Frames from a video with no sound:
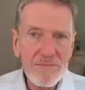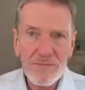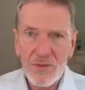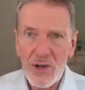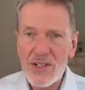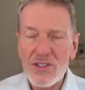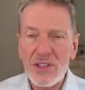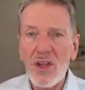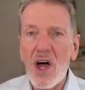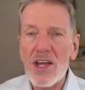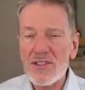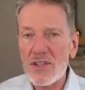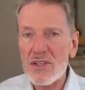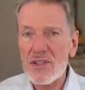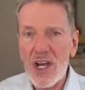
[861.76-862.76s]
friends that
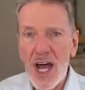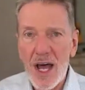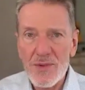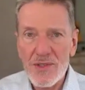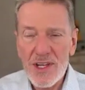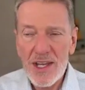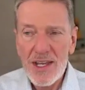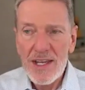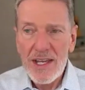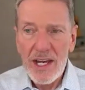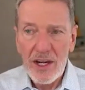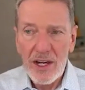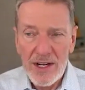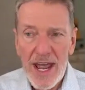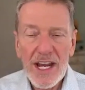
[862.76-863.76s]
lost their jobs
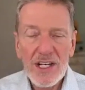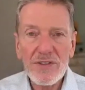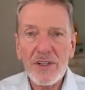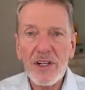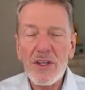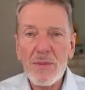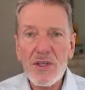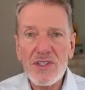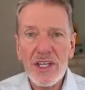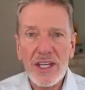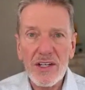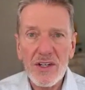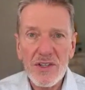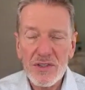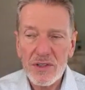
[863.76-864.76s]
here in Nashville in the music
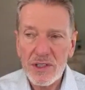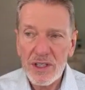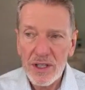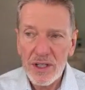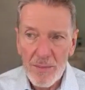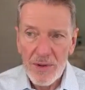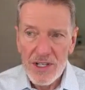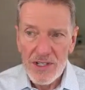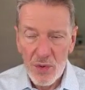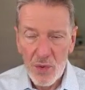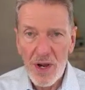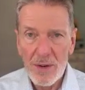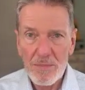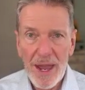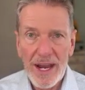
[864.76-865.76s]
industry, or companies that
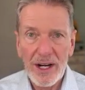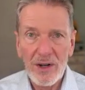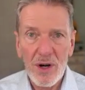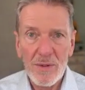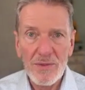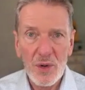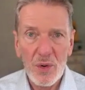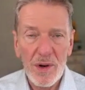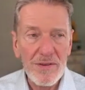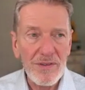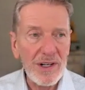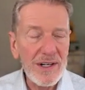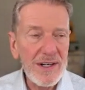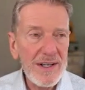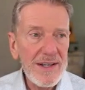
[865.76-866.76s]
went bankrupt or whatever.